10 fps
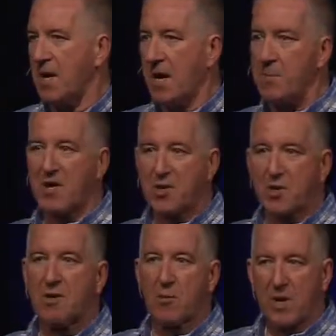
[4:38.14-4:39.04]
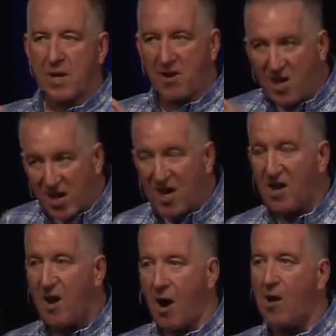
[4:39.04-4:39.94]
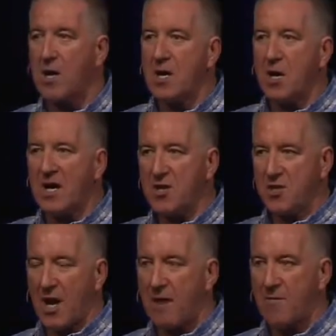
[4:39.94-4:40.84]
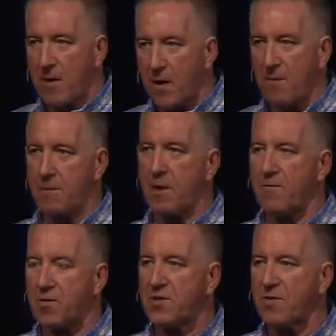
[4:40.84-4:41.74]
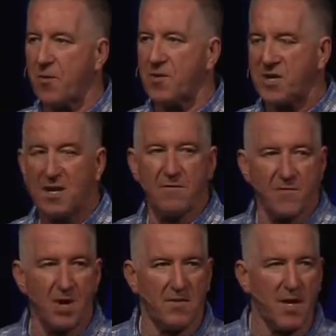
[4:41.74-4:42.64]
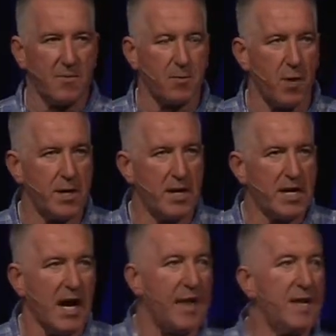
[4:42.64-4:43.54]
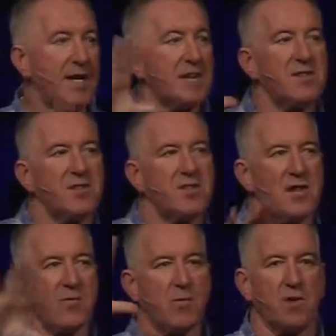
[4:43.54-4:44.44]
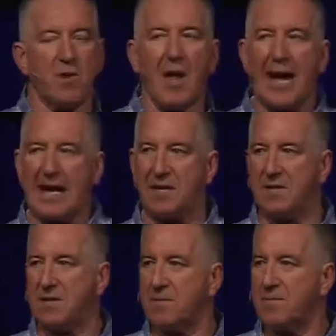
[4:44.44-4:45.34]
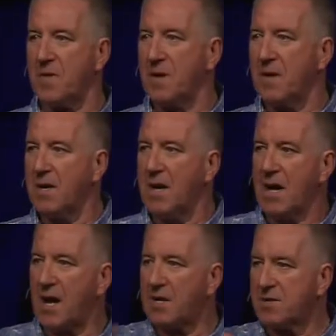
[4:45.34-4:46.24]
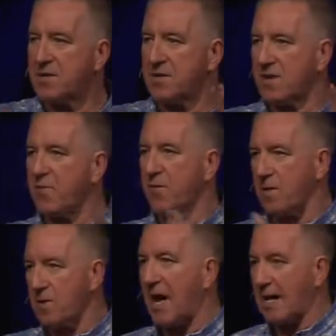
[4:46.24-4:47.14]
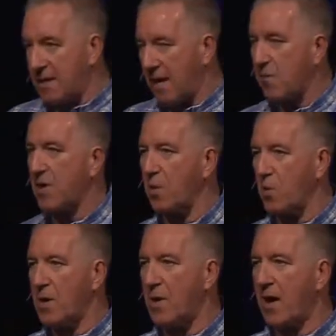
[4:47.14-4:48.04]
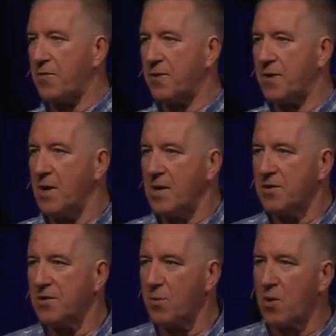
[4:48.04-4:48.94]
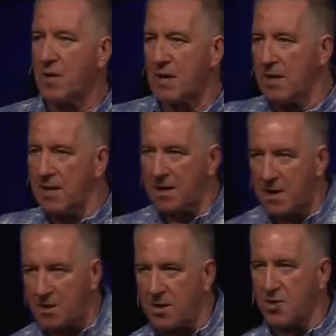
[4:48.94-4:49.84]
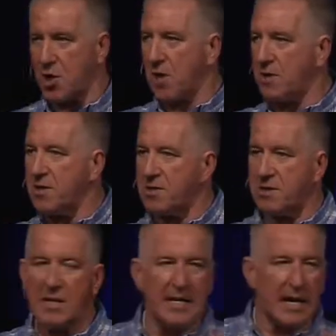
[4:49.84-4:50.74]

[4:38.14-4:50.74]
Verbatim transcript: And he makes sure that we get it all in John verse 14 of chapter 1. And then he does this stuff with light. He does this stuff with light that we're going to read about this morning and the darkness and